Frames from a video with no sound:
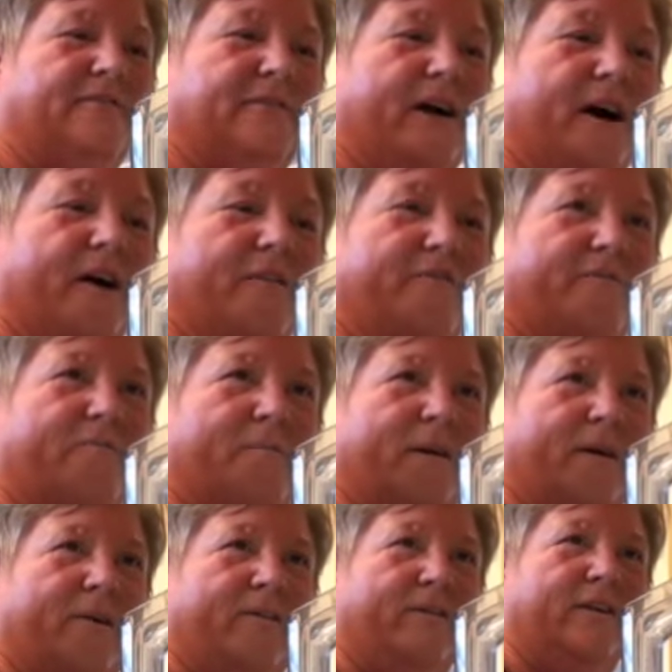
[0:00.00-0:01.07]
of
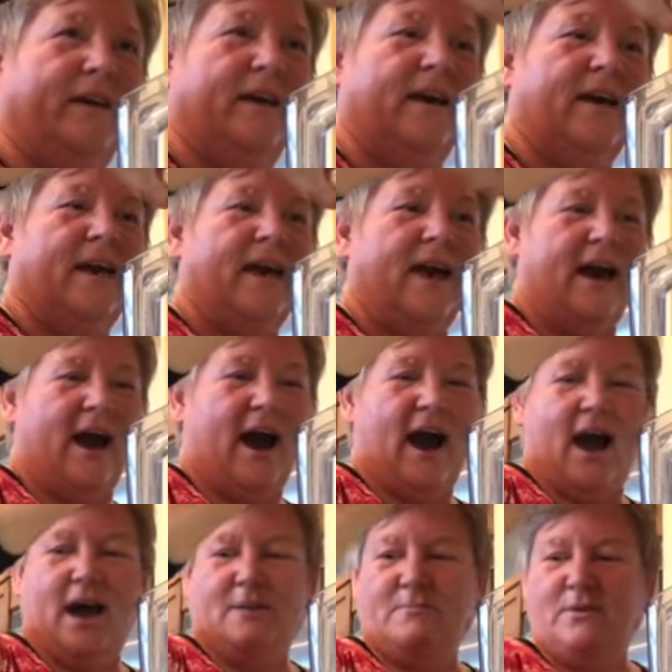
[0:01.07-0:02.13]
milk.
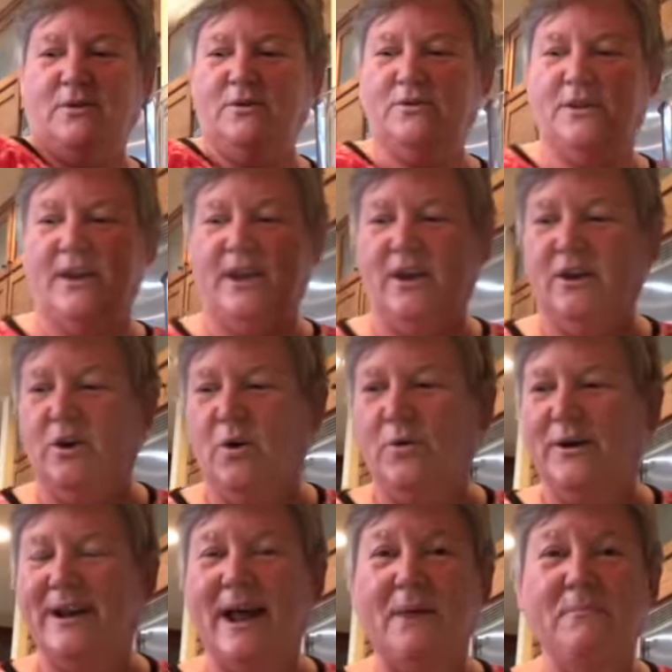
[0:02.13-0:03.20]
I'm using
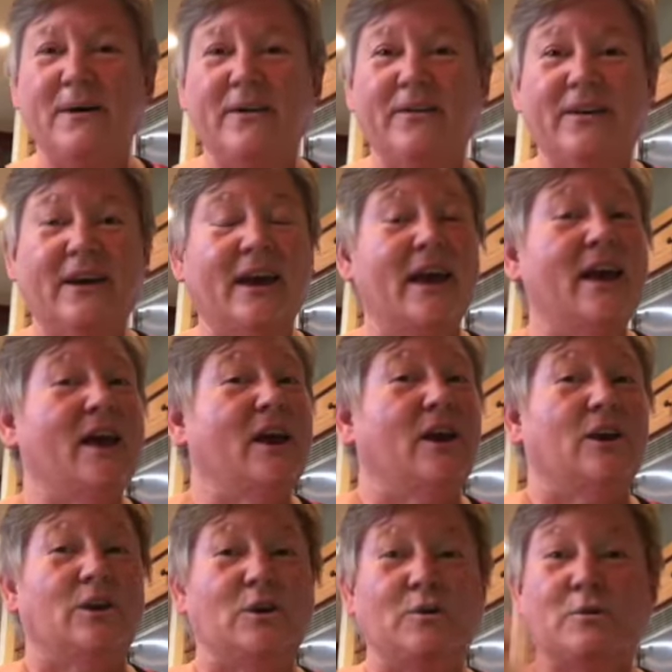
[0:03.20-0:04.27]
coconut milk.
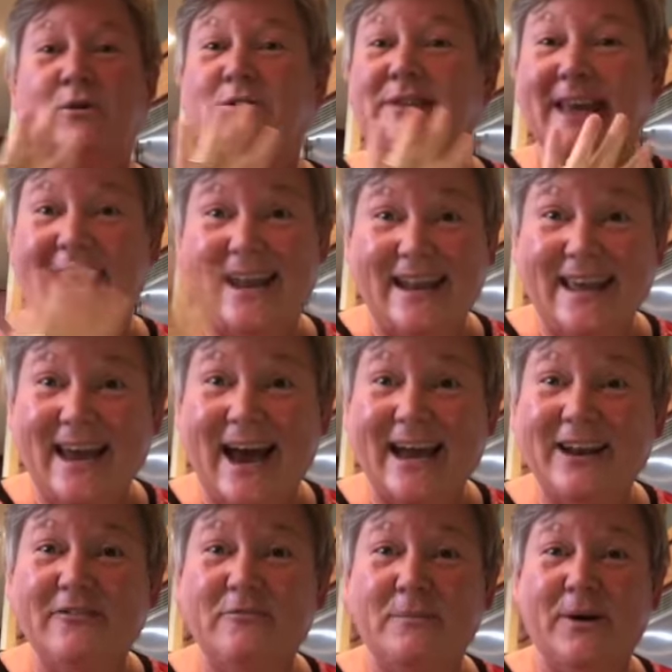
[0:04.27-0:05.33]
You use any
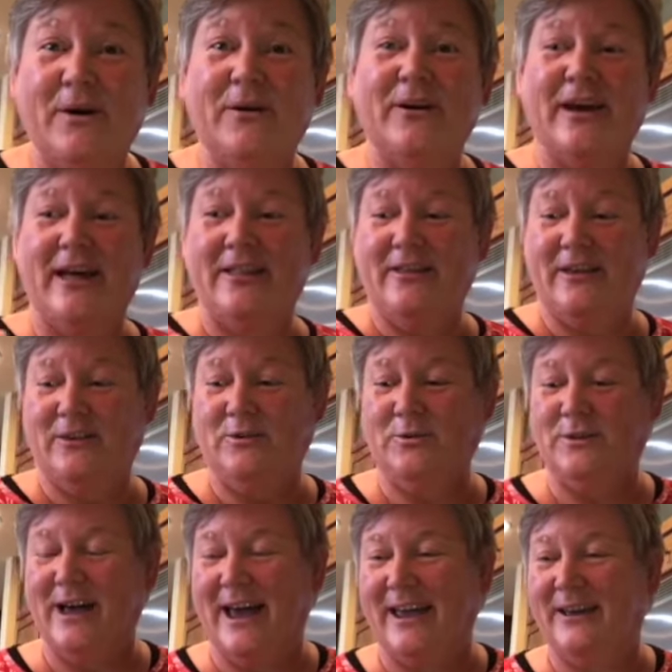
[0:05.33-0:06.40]
kind of milk that you
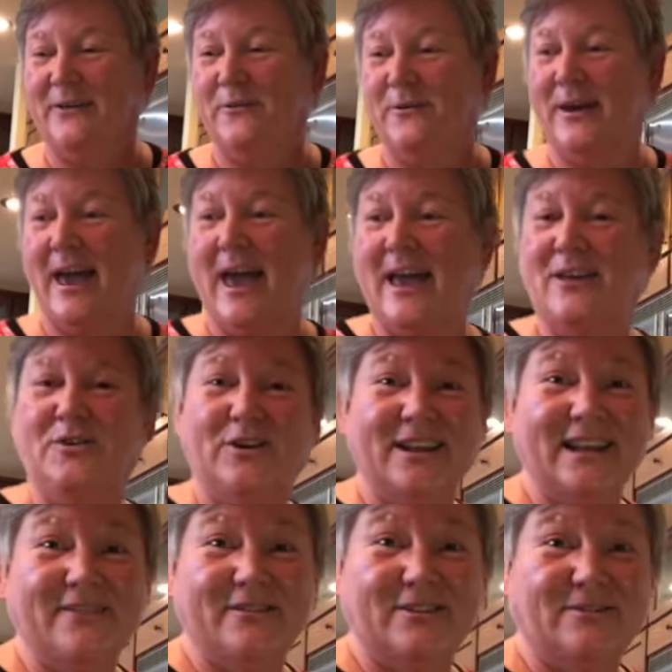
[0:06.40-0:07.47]
like, okay? You can
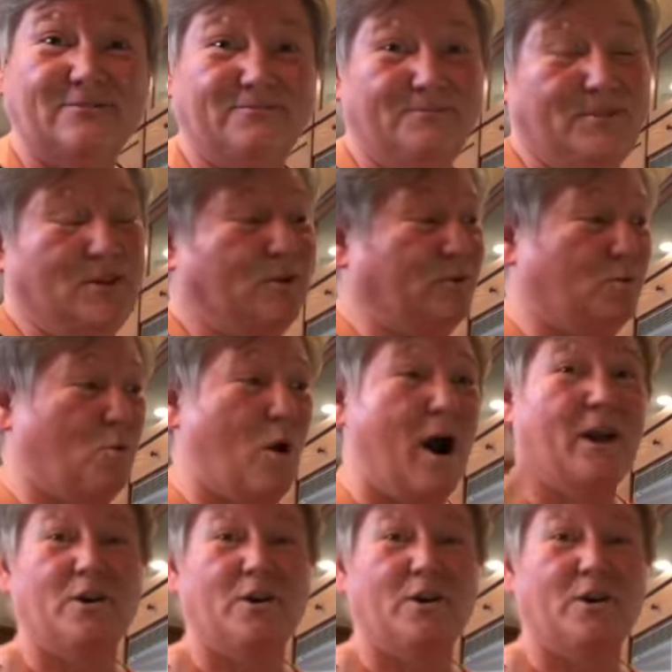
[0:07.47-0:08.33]
even use water